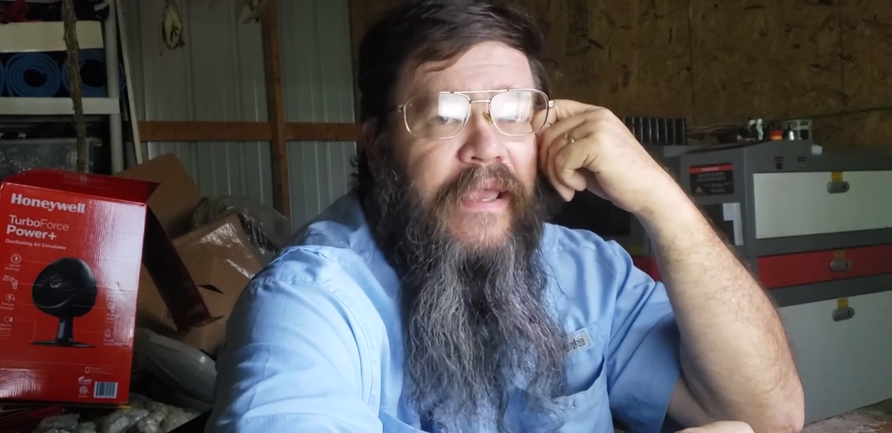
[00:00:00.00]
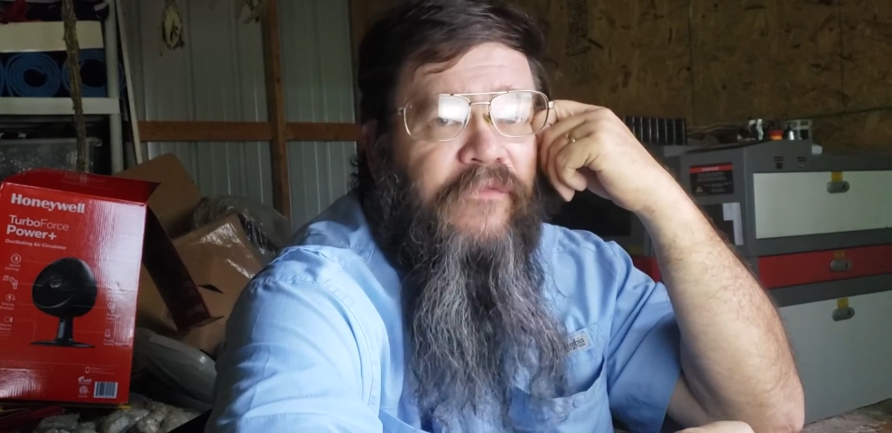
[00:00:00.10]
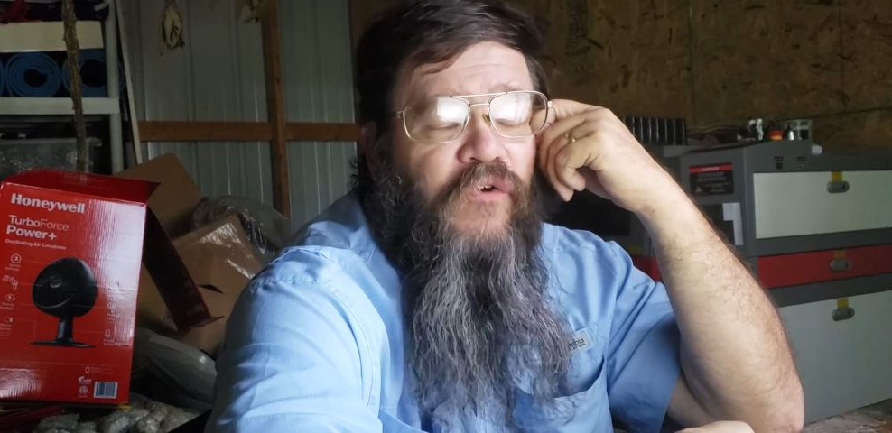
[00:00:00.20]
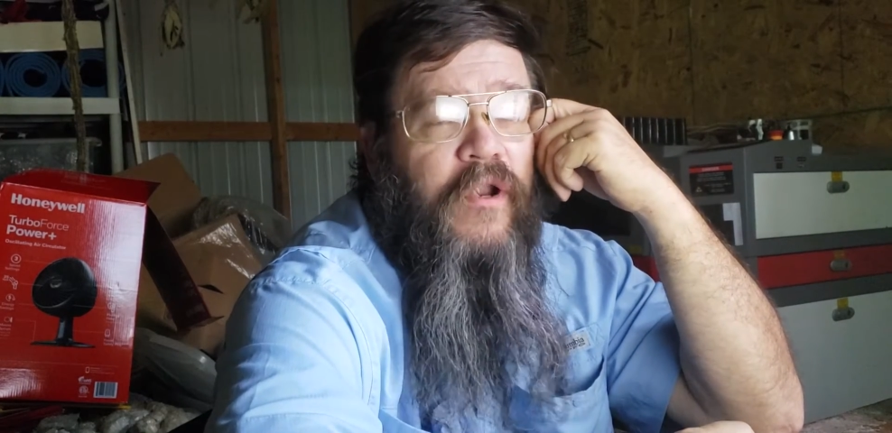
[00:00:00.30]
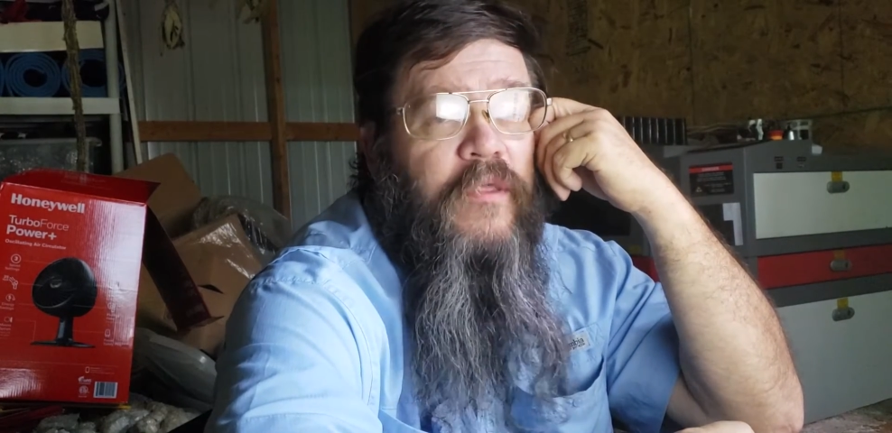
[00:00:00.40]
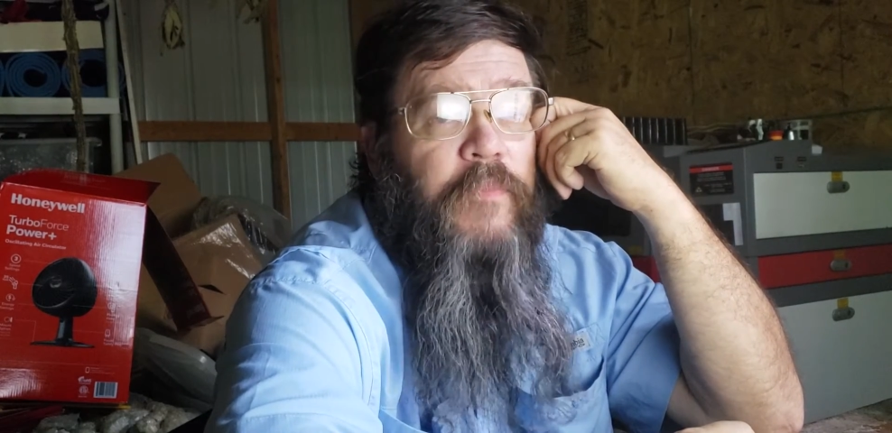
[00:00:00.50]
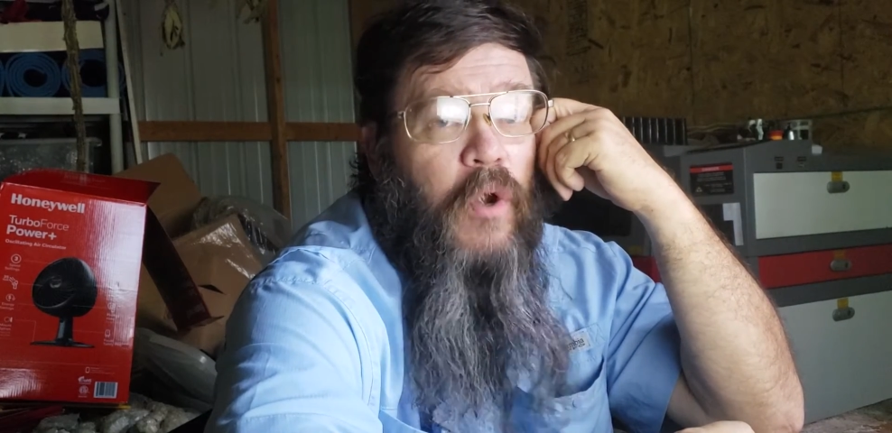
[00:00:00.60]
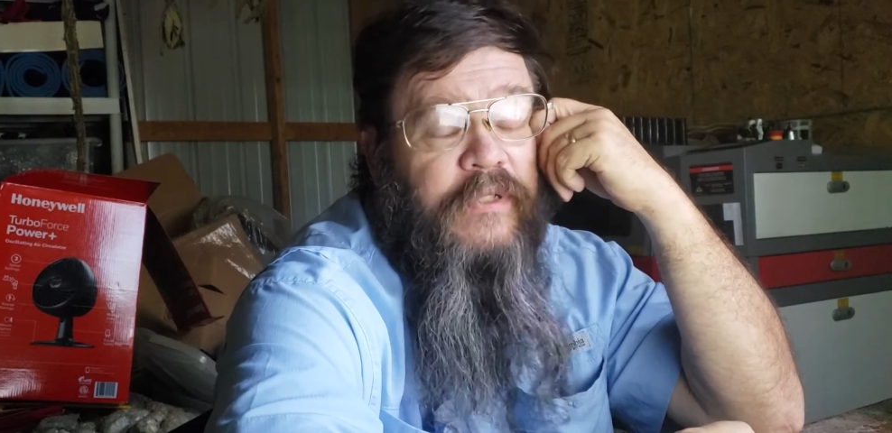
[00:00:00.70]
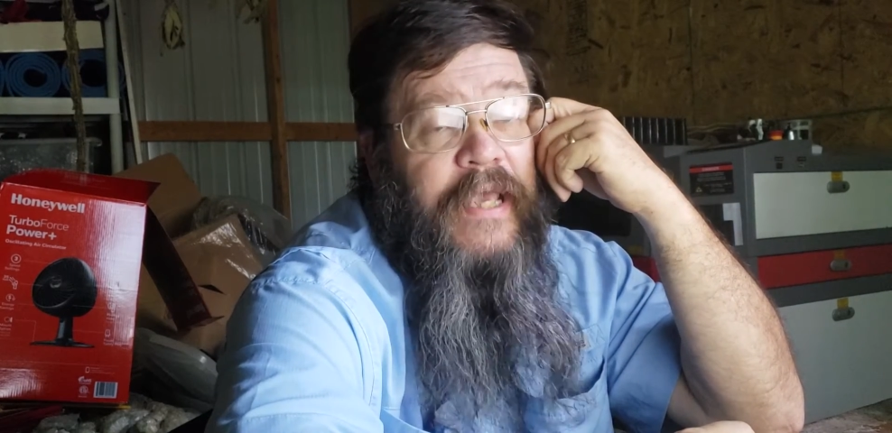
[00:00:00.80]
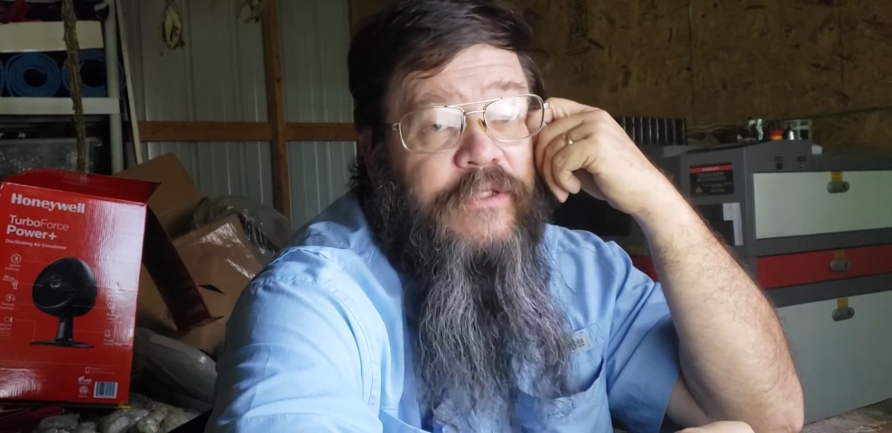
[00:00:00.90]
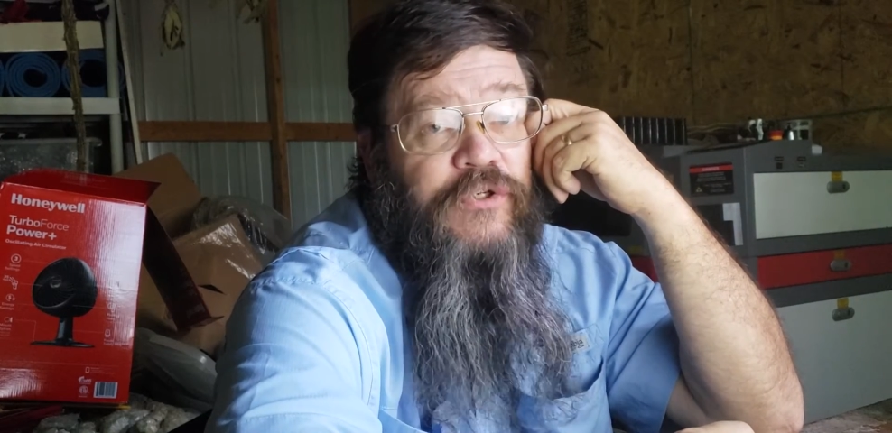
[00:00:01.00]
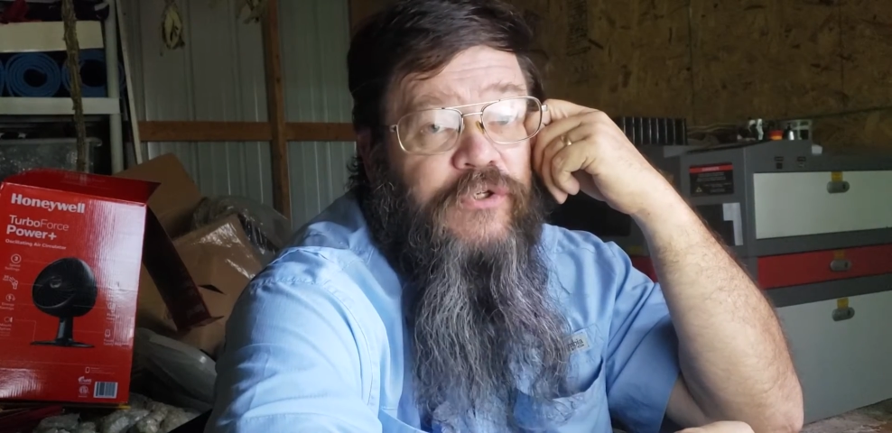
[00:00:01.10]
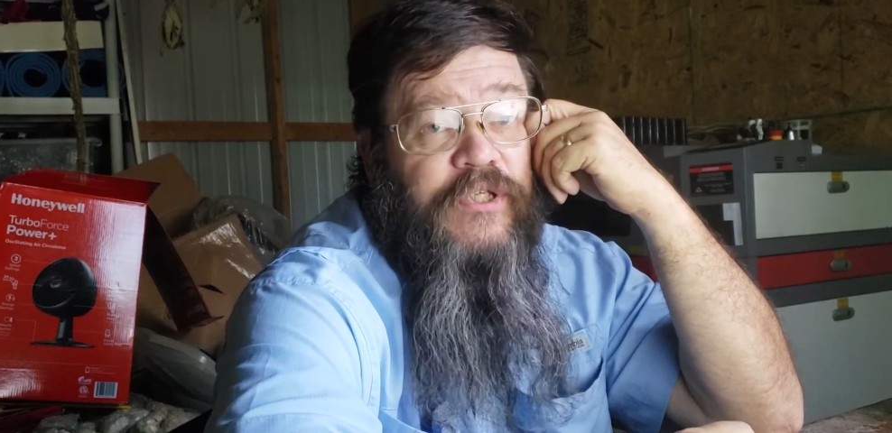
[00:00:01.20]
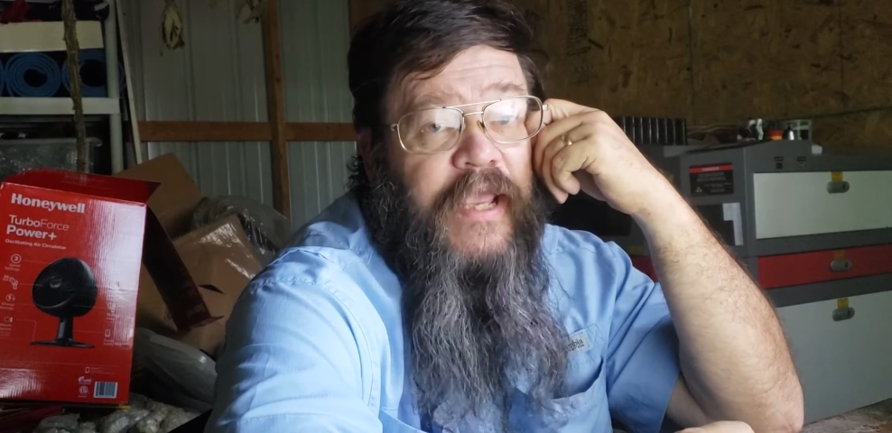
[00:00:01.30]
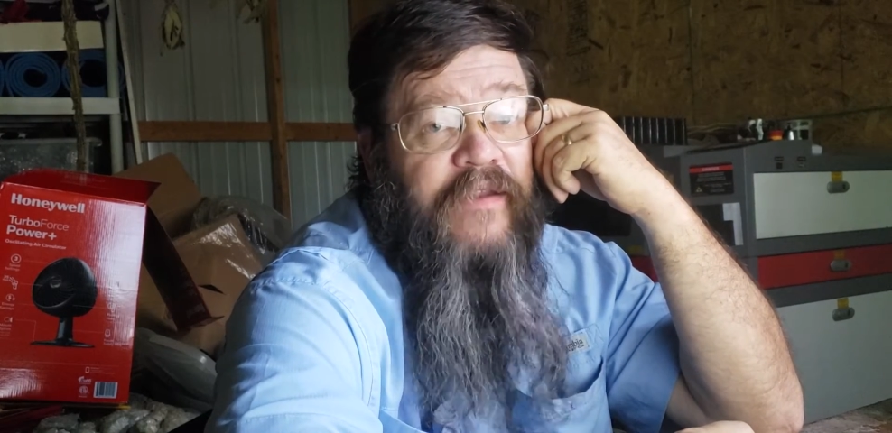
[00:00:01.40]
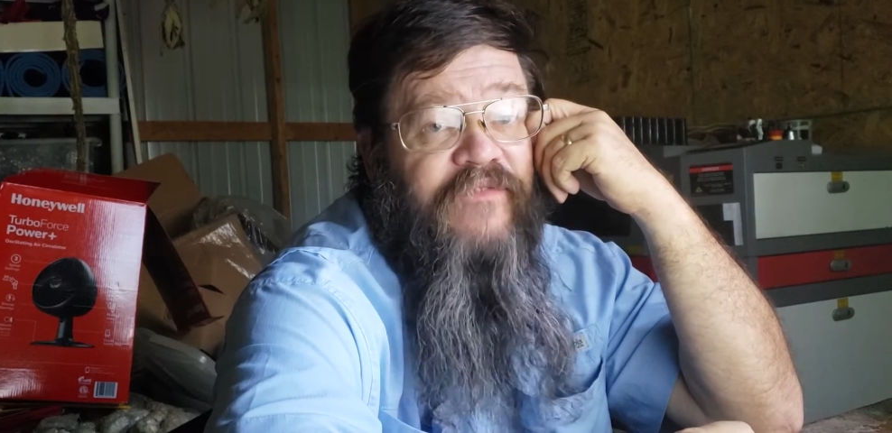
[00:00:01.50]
in front of the protesters and